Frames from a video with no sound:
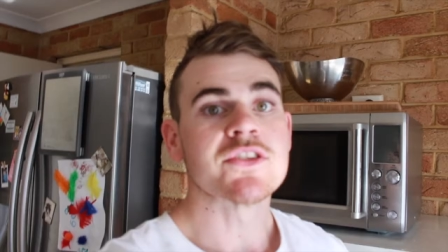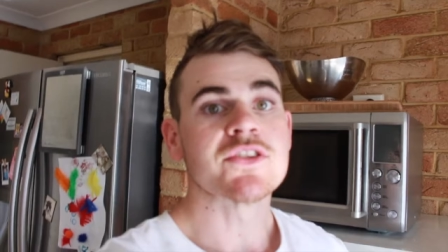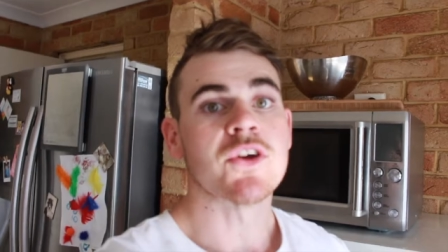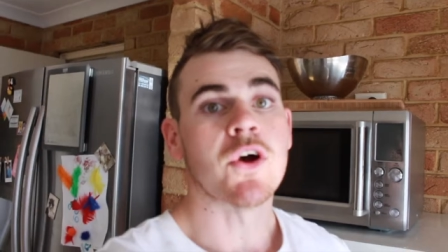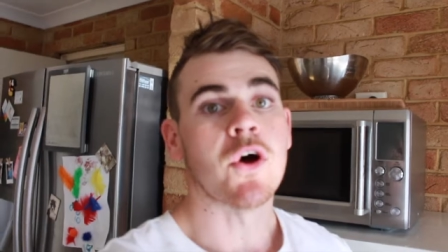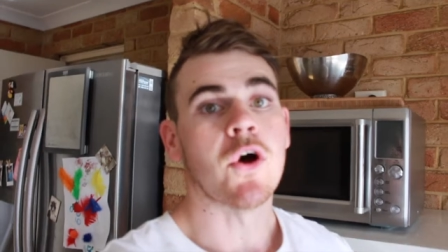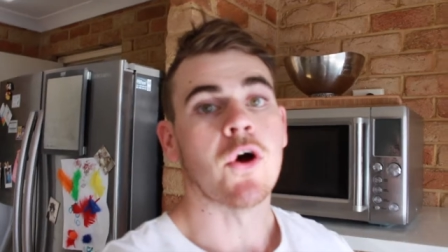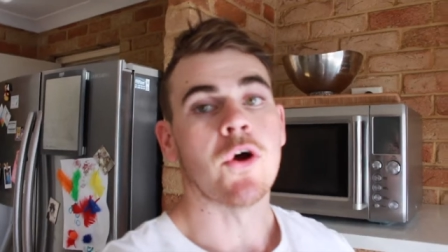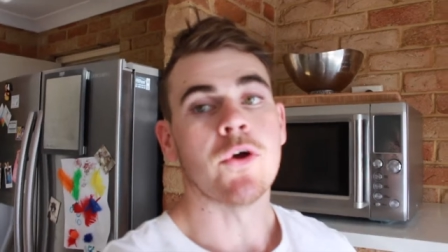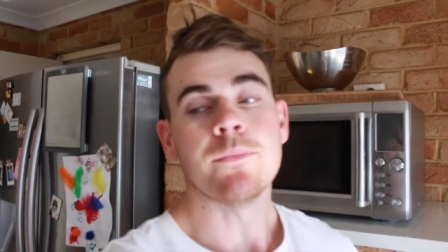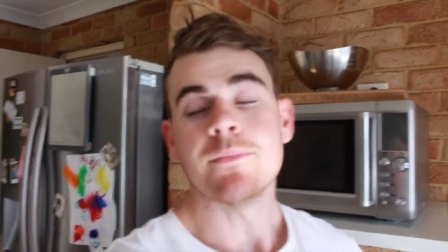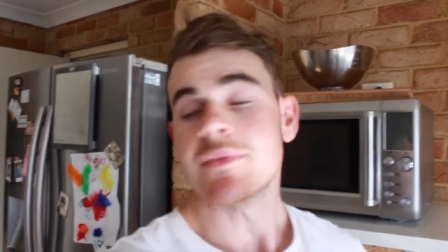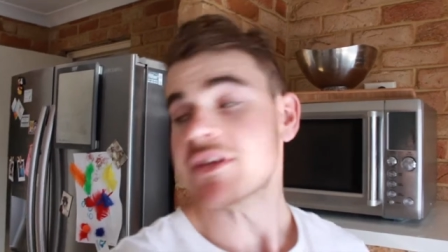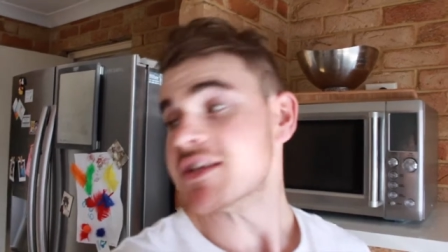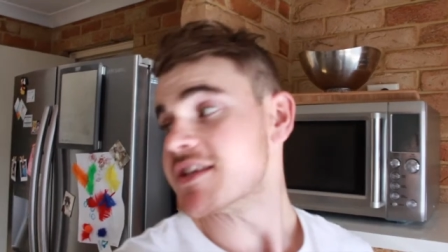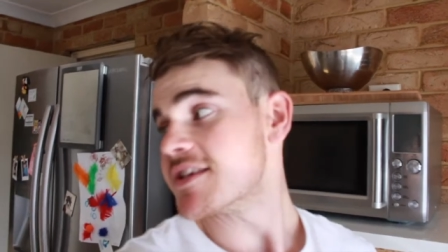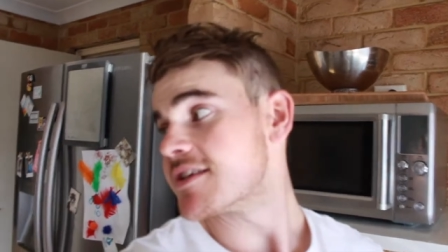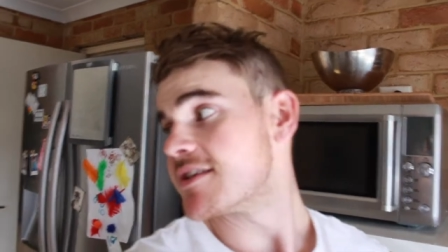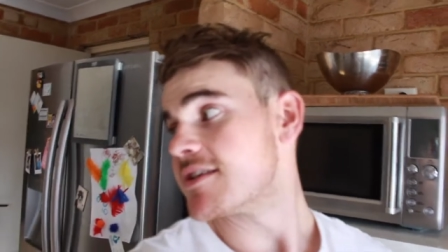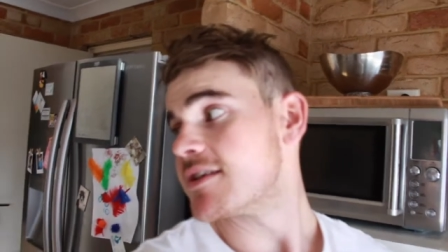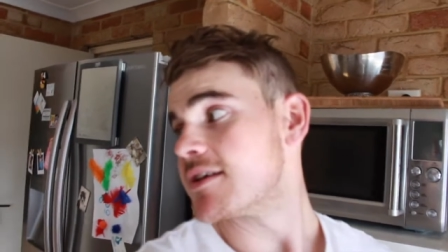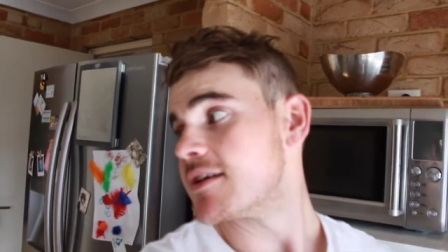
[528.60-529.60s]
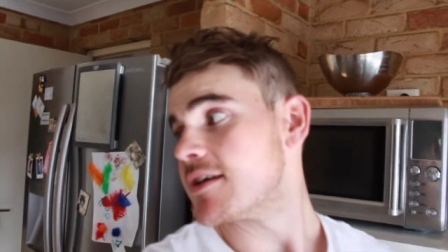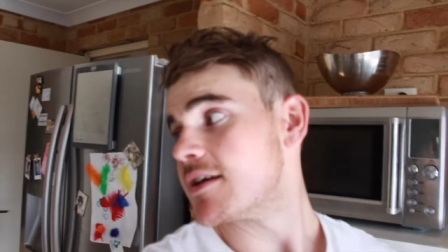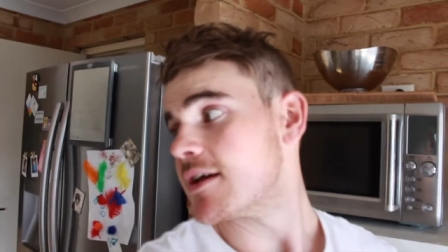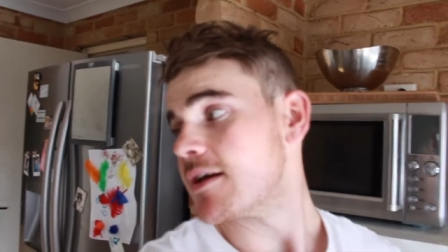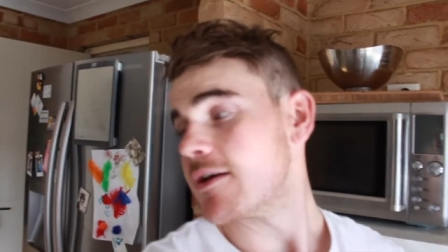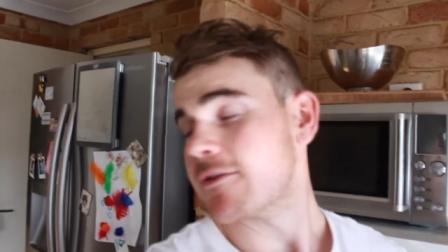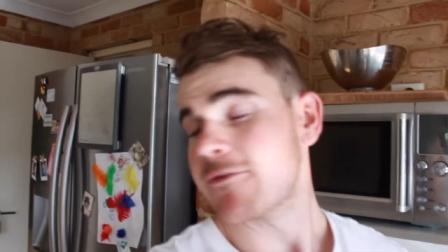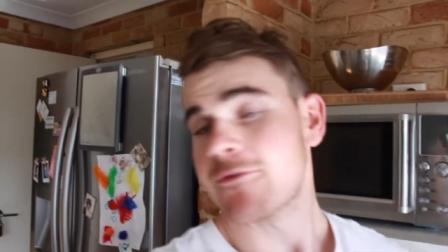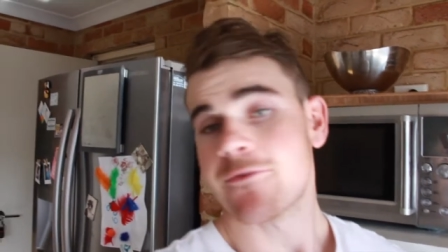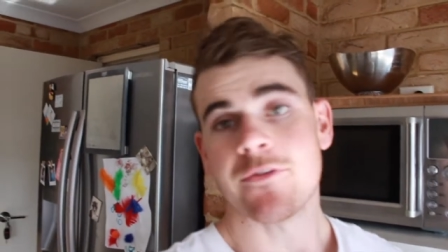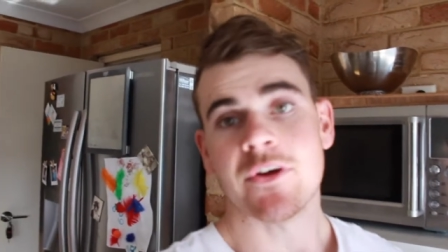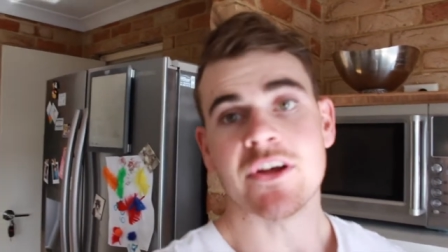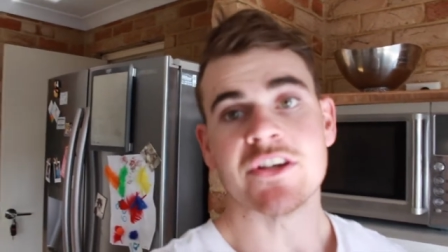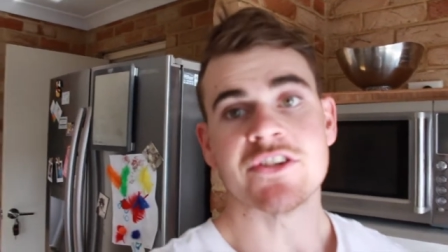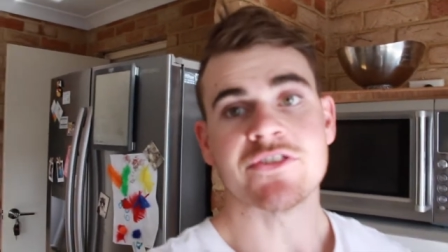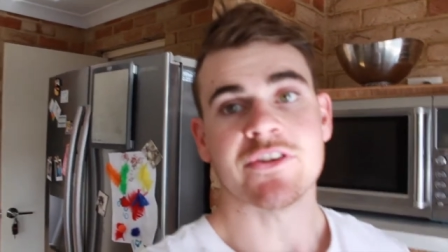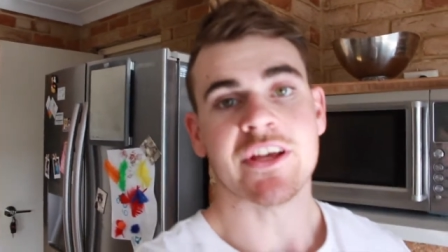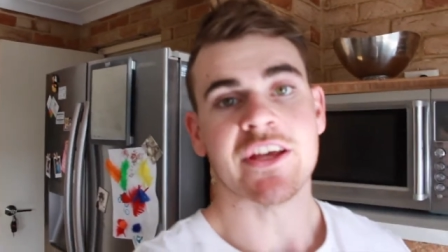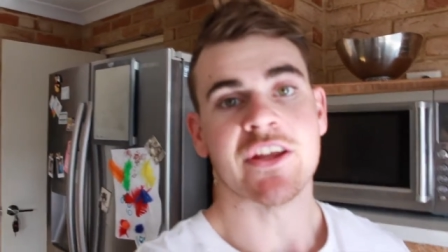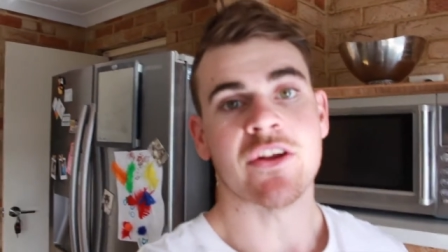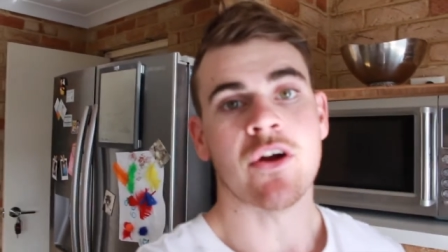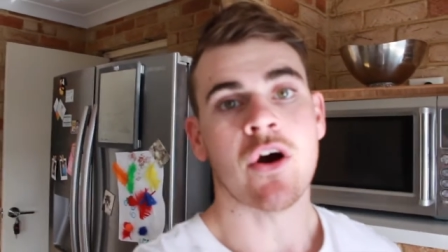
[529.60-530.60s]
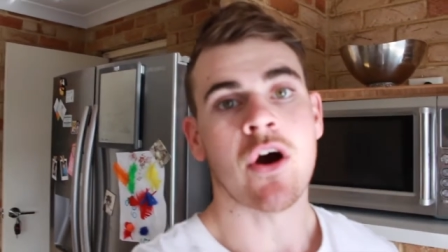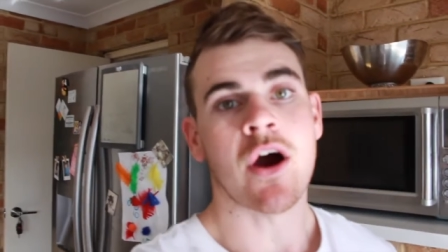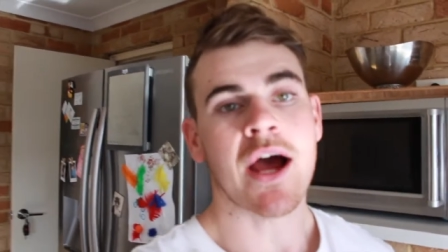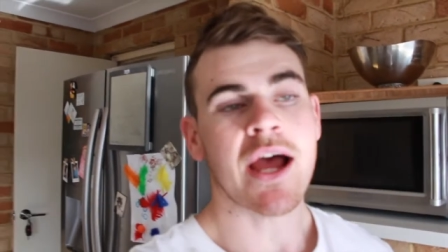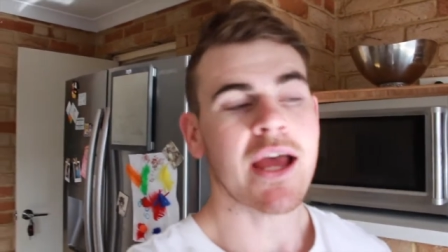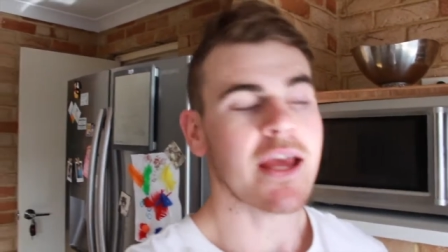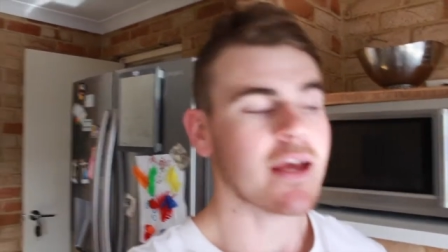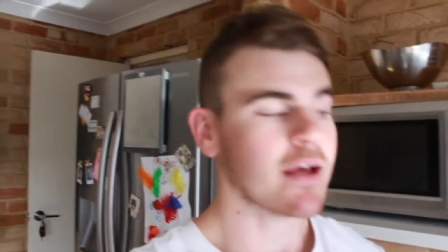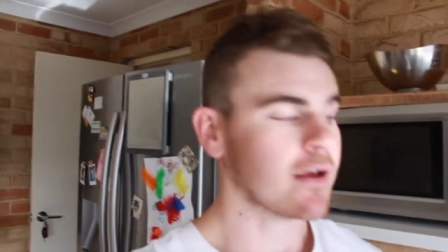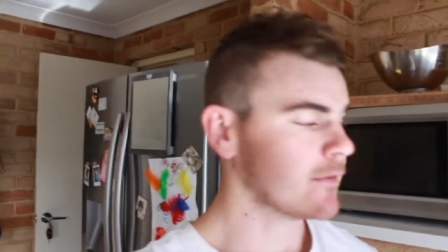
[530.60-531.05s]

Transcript: So, Mister Frederick and I